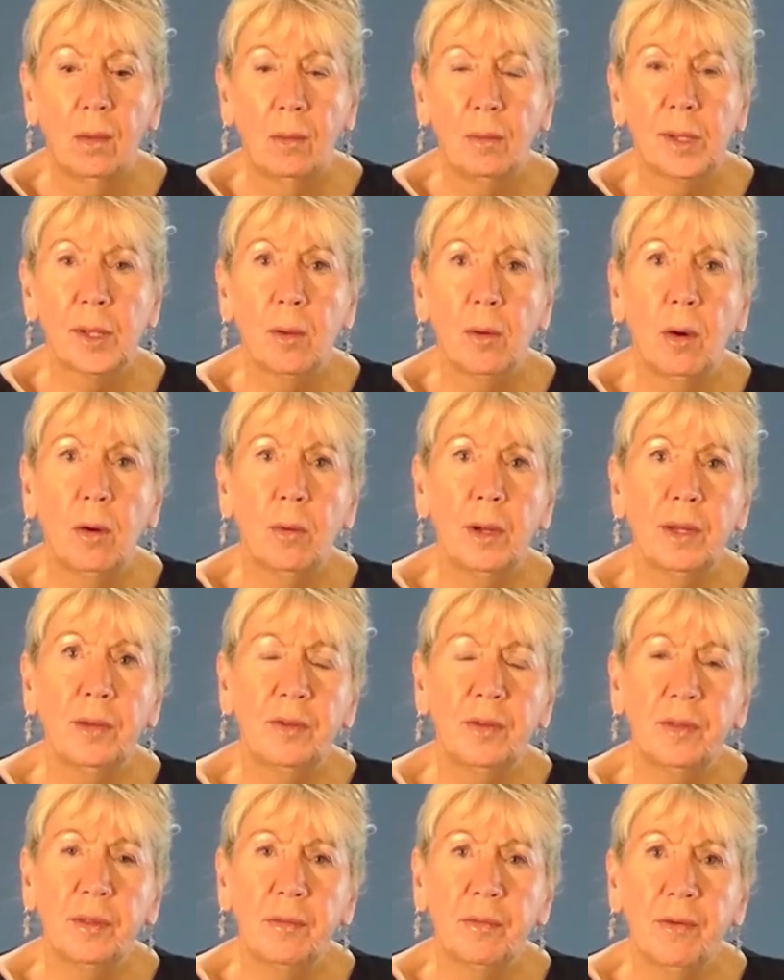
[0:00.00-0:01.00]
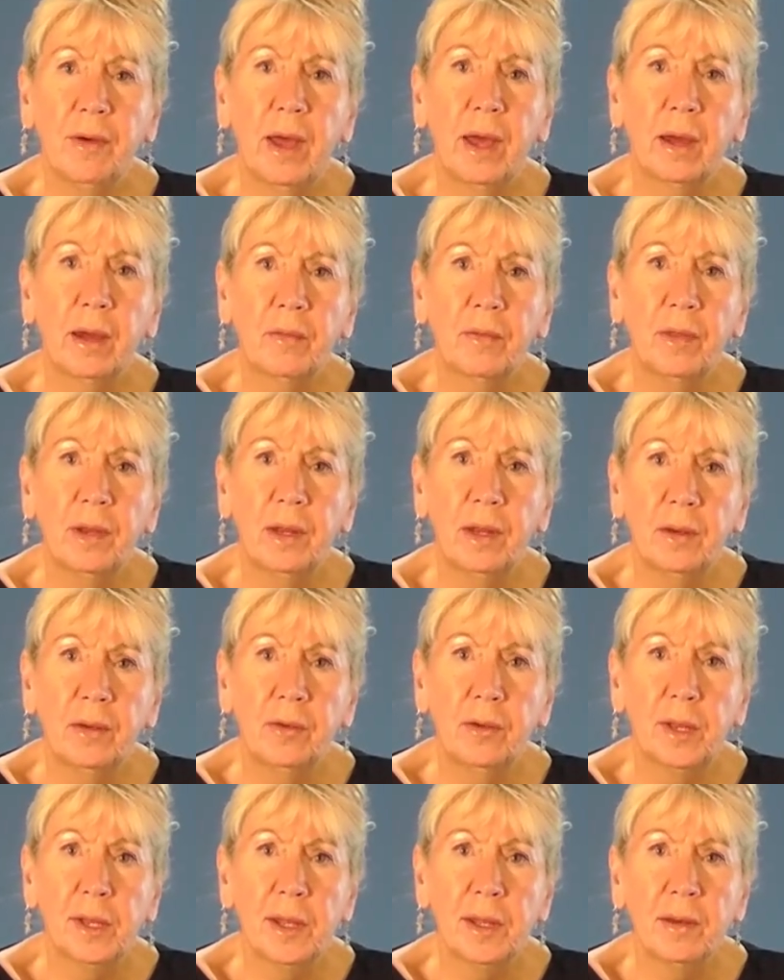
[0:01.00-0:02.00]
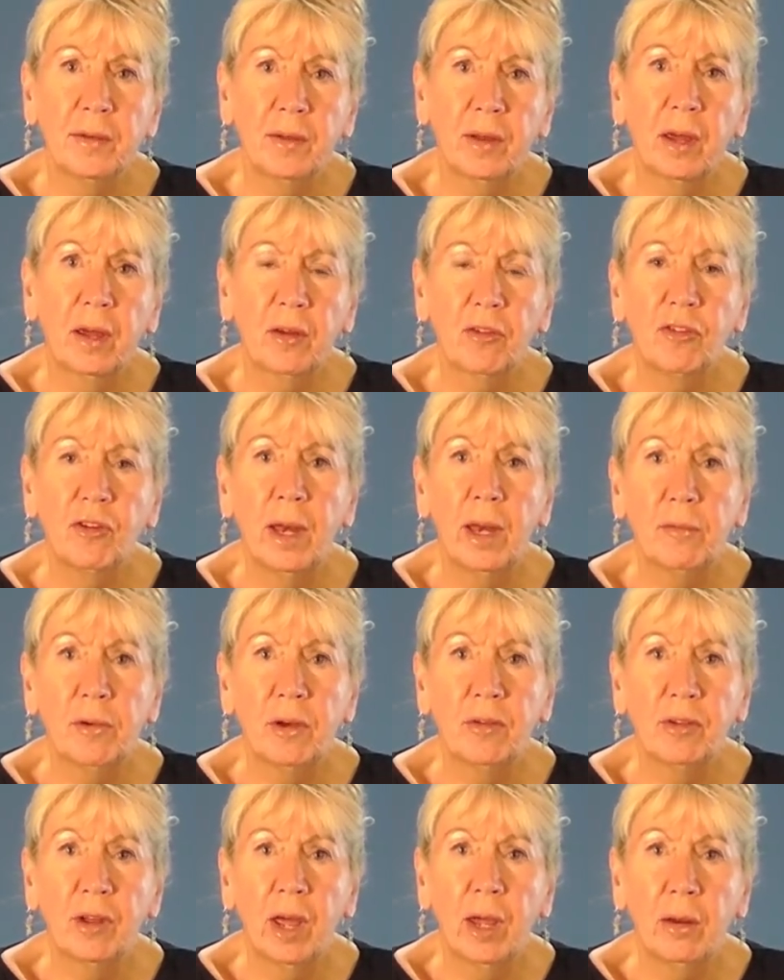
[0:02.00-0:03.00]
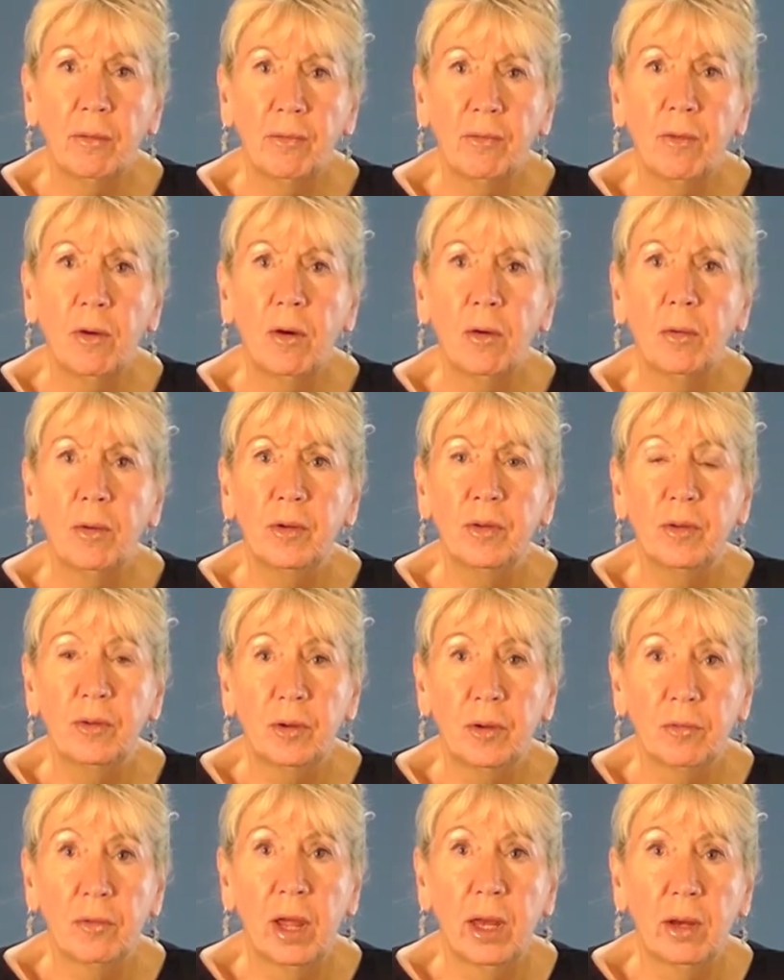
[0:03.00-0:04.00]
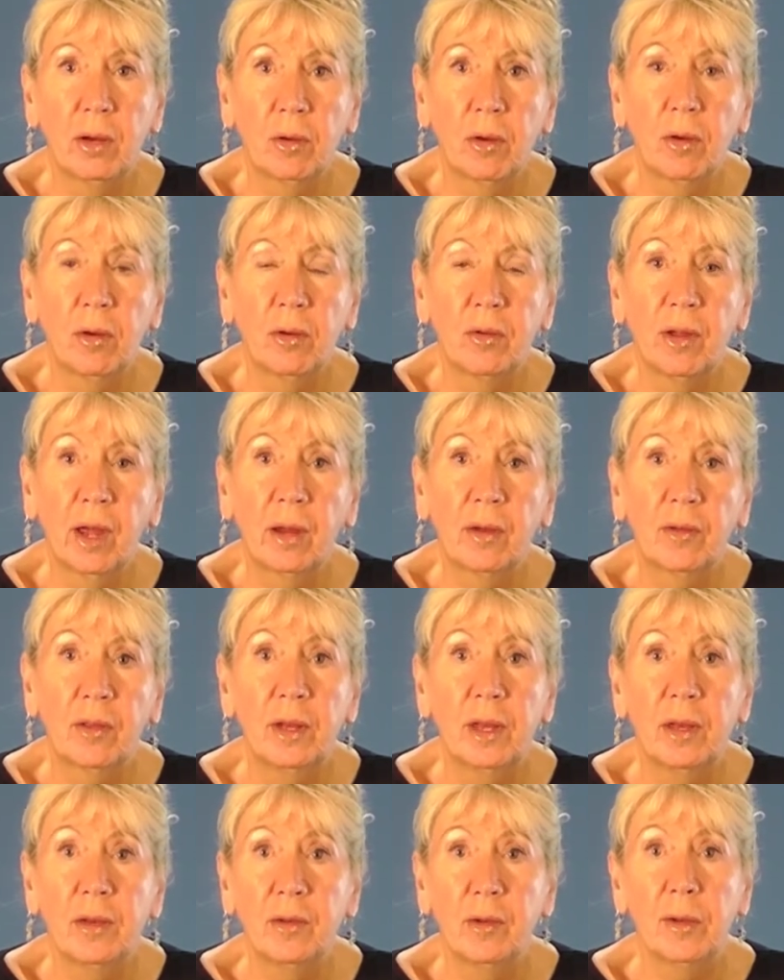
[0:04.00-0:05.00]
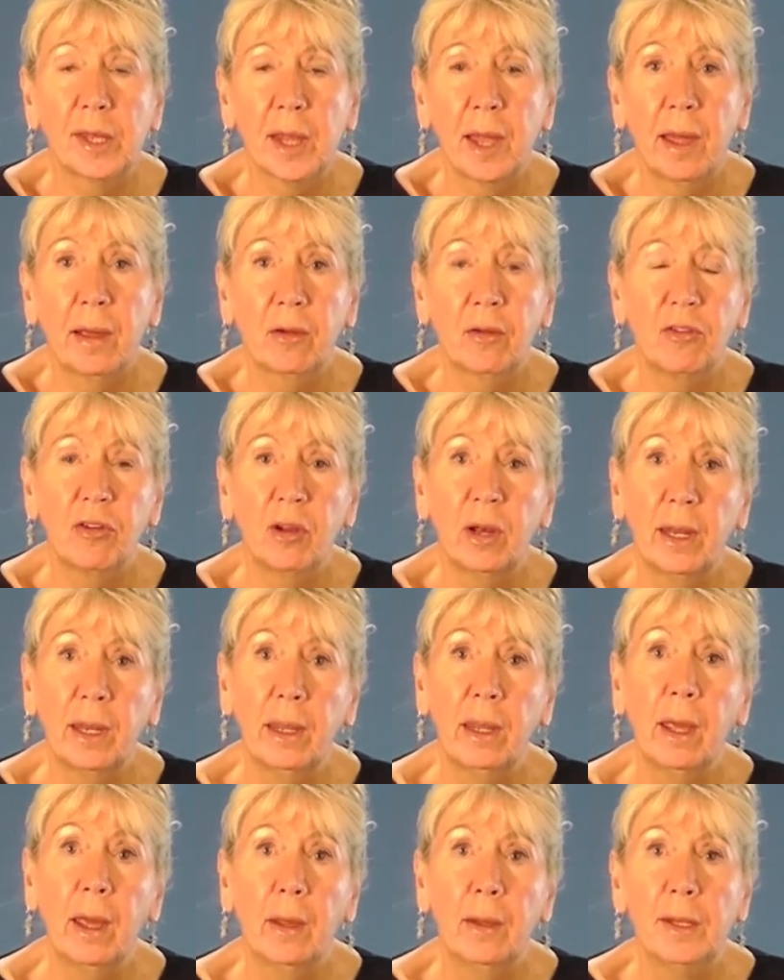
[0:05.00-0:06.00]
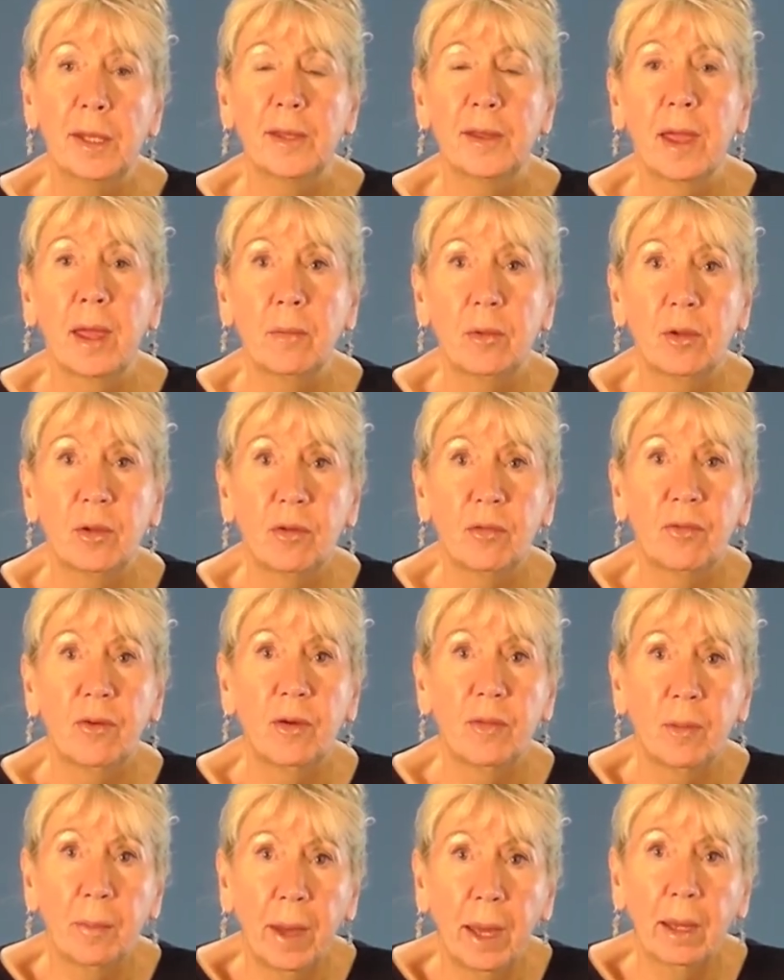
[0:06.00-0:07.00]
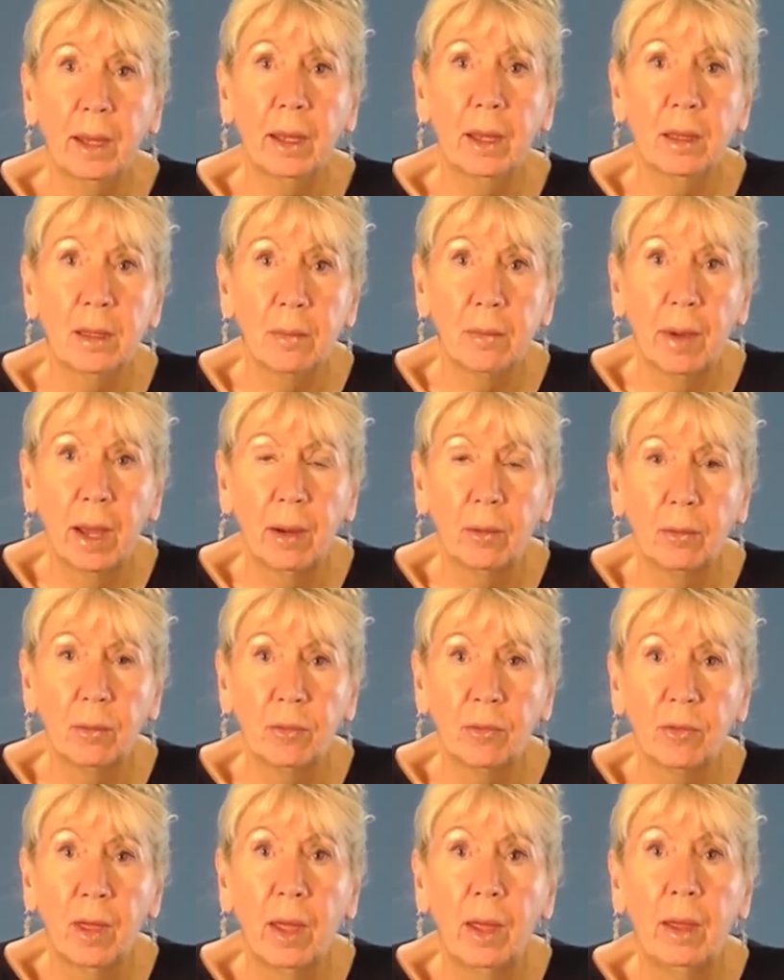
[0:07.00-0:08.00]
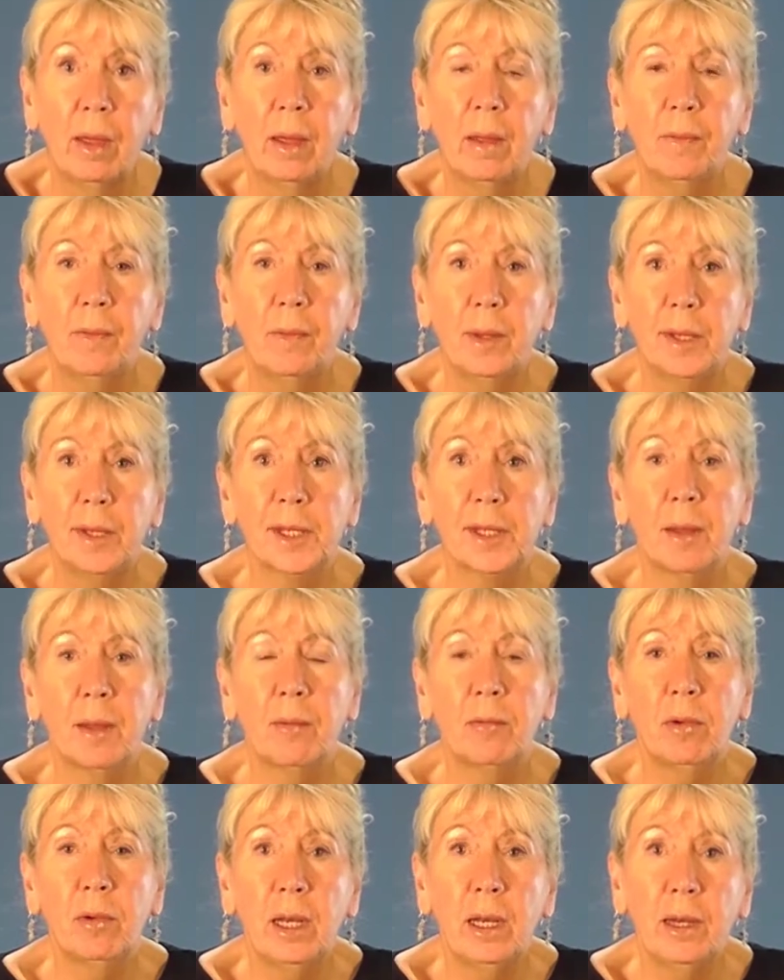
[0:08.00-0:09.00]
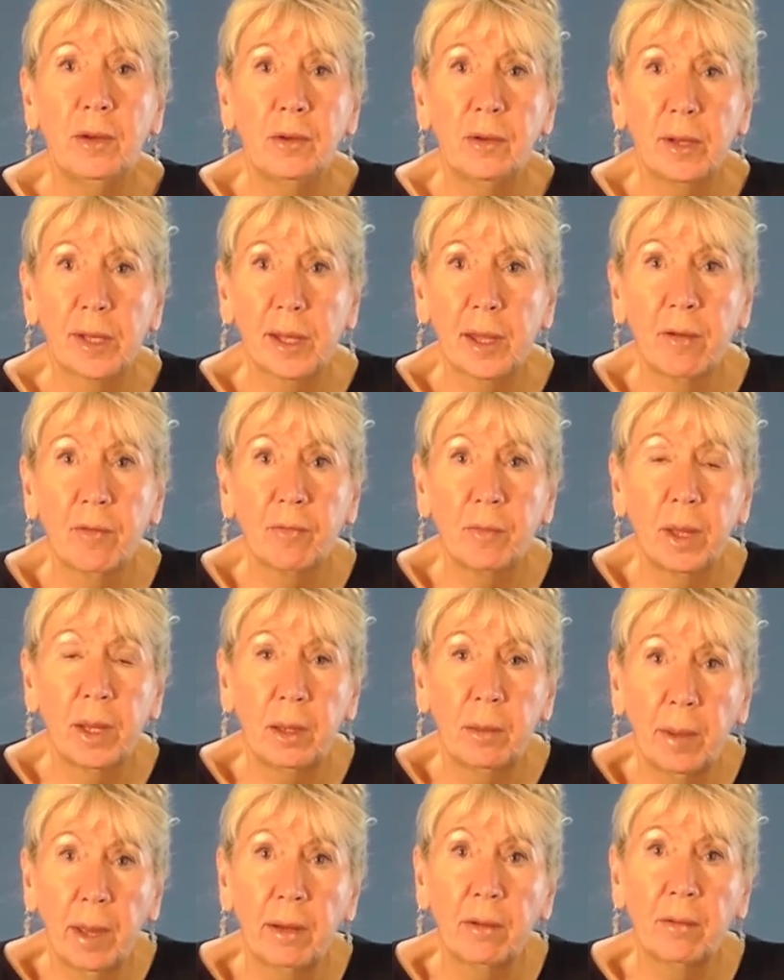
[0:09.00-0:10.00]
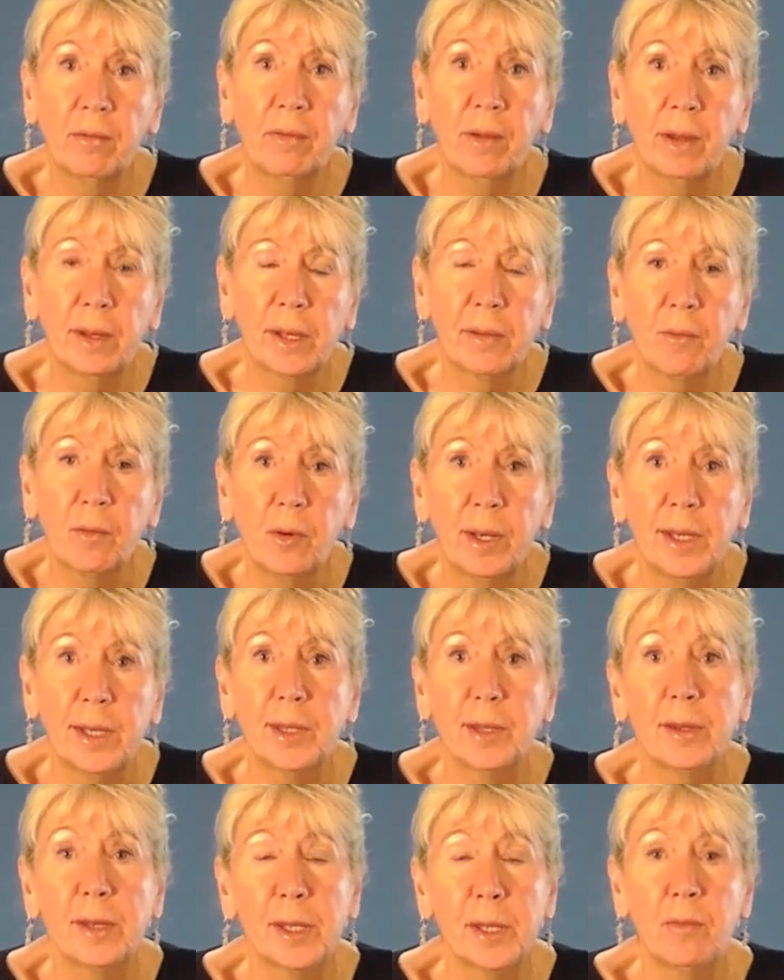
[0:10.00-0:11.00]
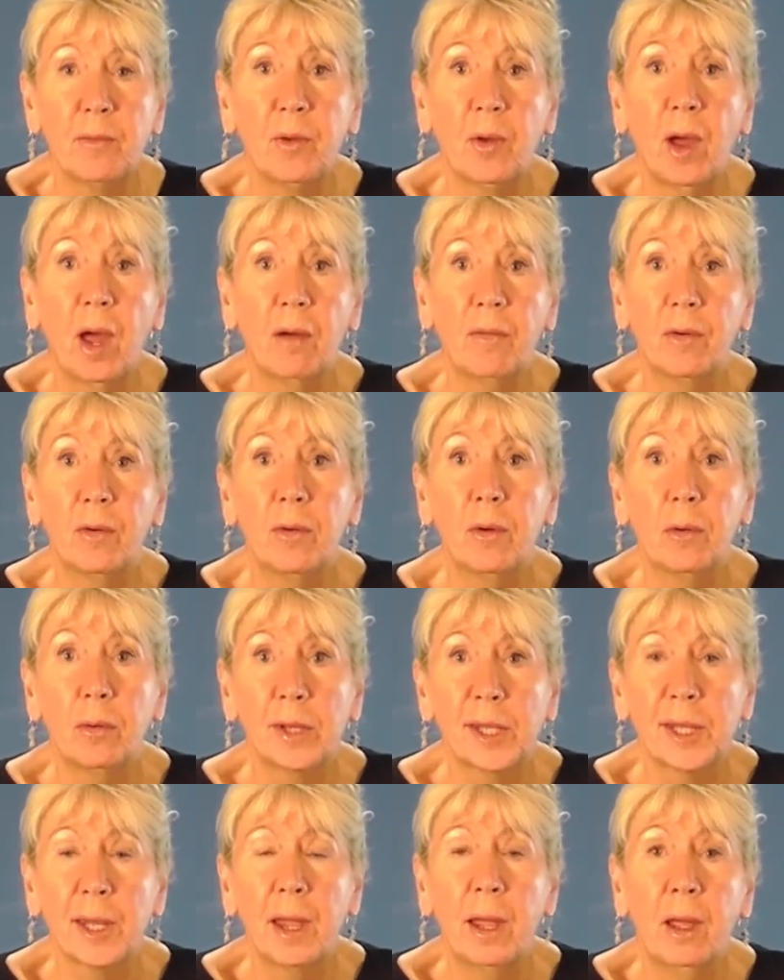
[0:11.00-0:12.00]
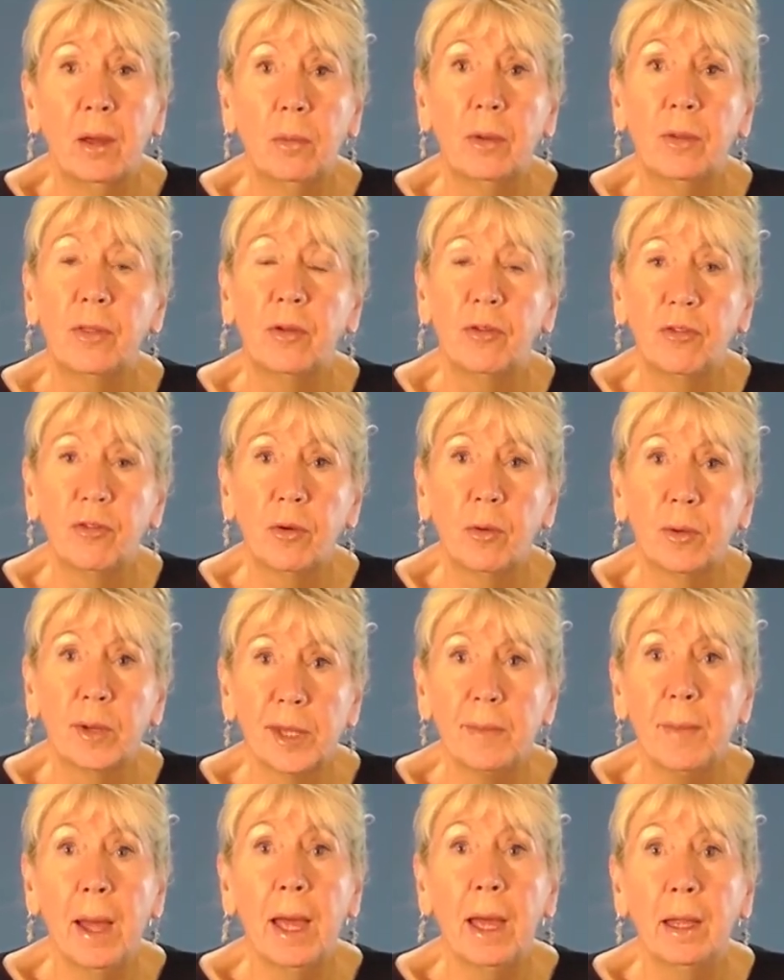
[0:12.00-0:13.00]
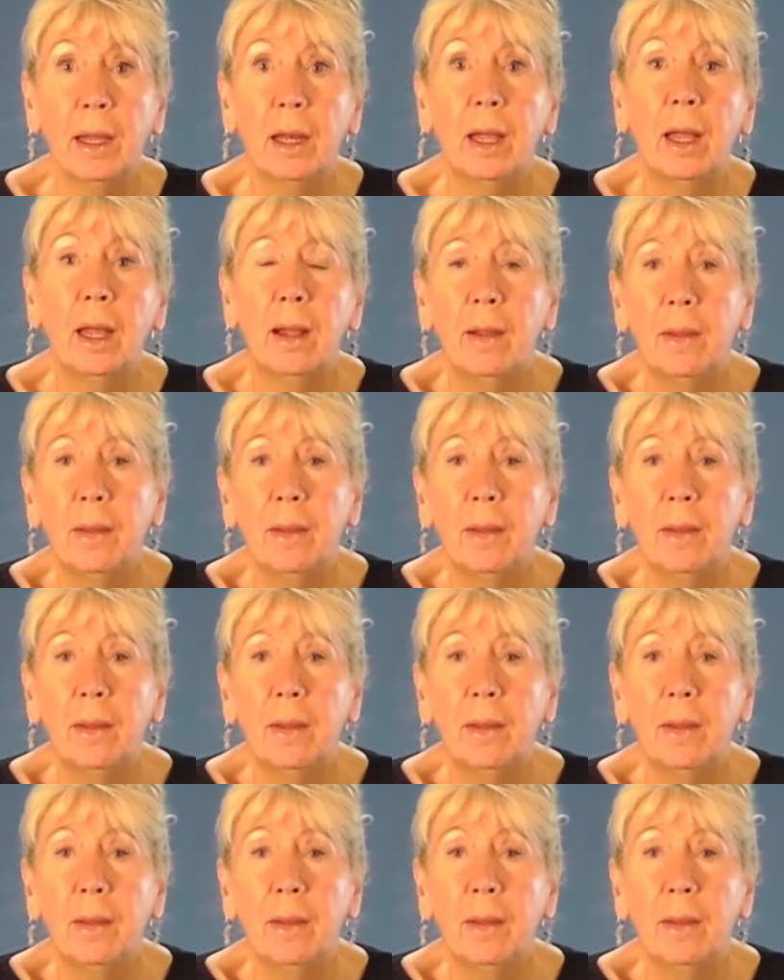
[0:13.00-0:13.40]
So owing to the fact that it doesn't actually rotate forward under rein contact, and it does actually stay much further back in the mouth, this really does have many benefits. For instance, if you have a horse with a short smile.